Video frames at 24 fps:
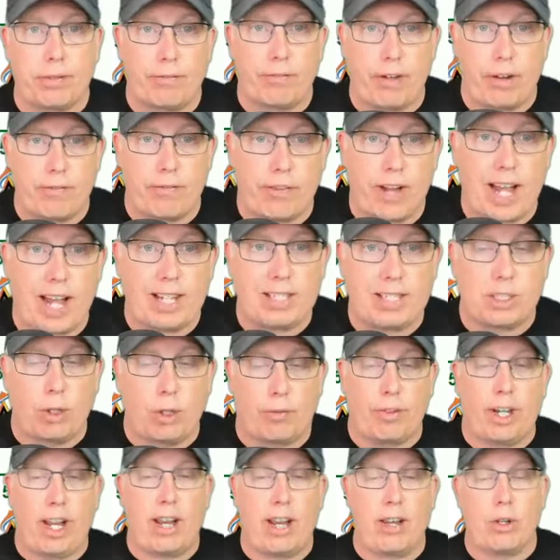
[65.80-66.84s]
of fun facts,
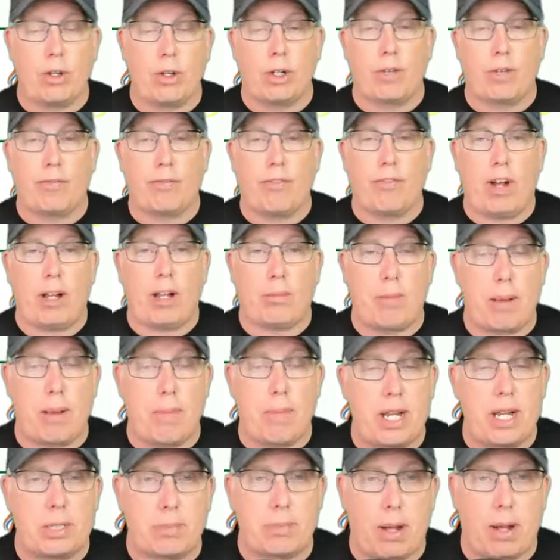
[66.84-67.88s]
don't forget you can follow my
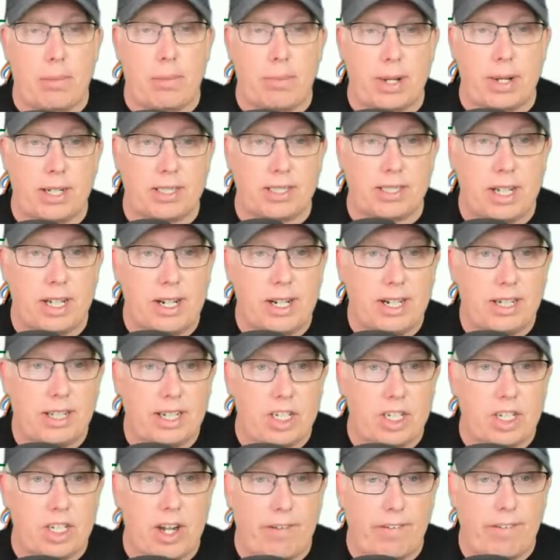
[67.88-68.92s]
baseball picks
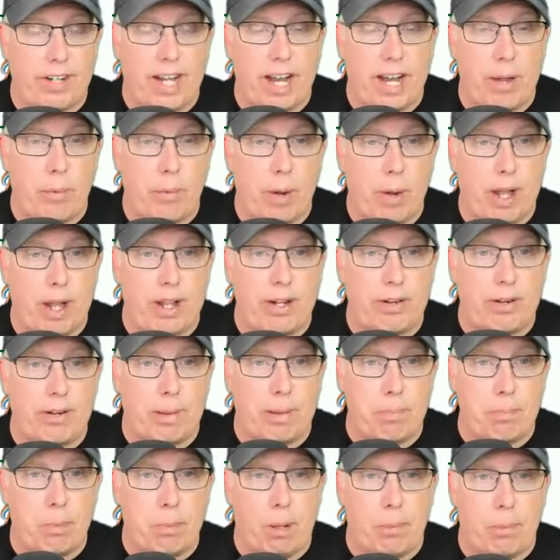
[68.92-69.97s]
each and every day right here
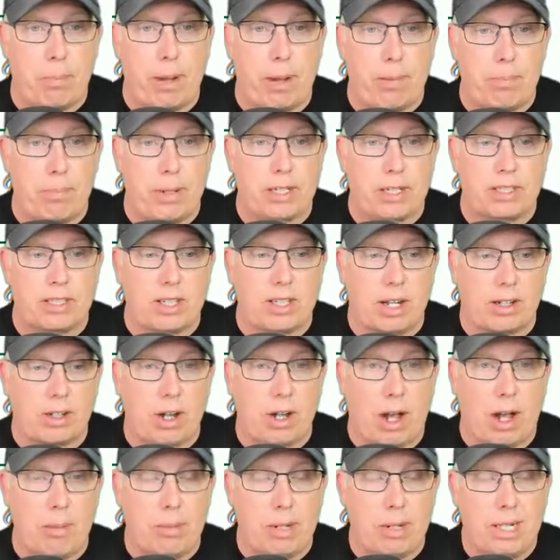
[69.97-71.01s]
at
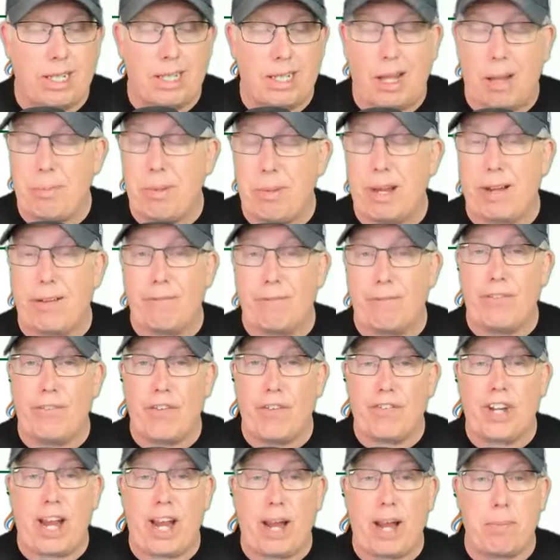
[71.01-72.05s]
bullpenpicks.com. I'm hitting
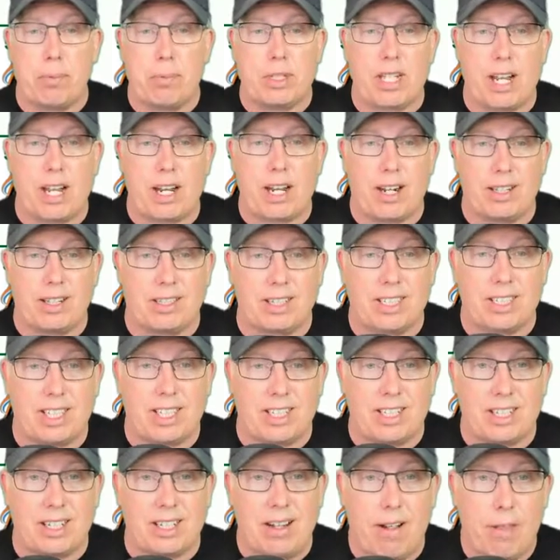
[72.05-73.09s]
58% on the
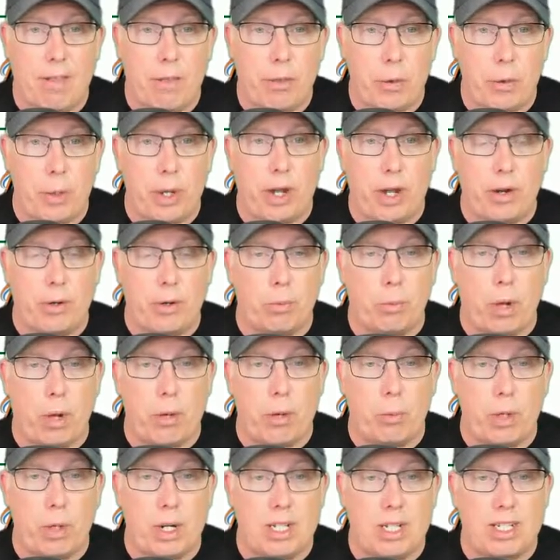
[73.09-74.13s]
season,
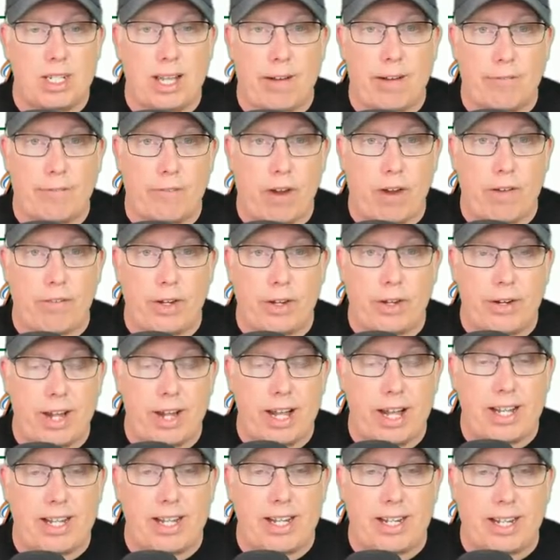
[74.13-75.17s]
301 wins out of
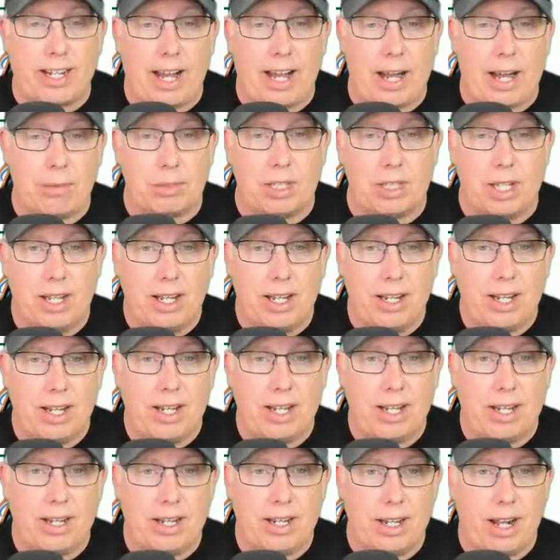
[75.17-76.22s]
518 games,
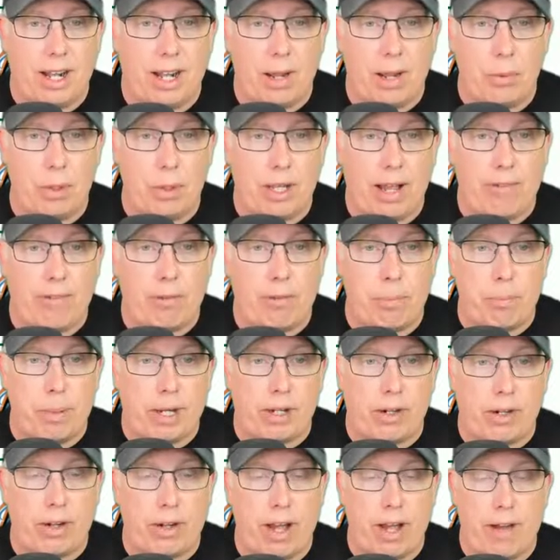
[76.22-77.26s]
and I will have a
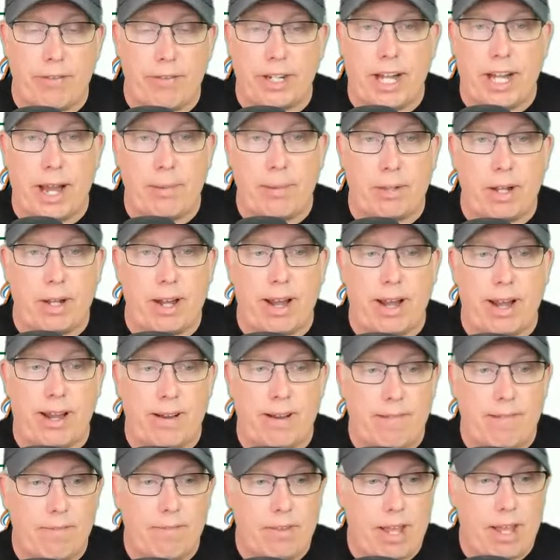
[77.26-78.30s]
pick on every game
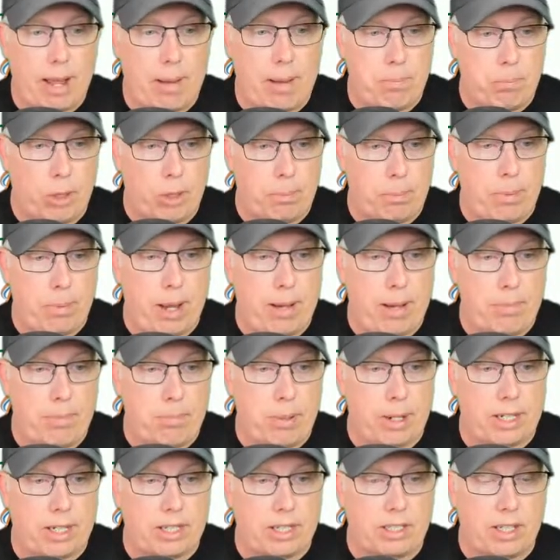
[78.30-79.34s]
today at
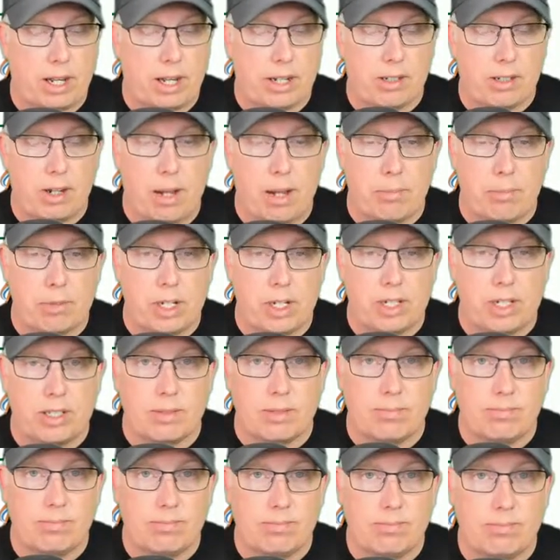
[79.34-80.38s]
bullpenpicks.com. Cheers.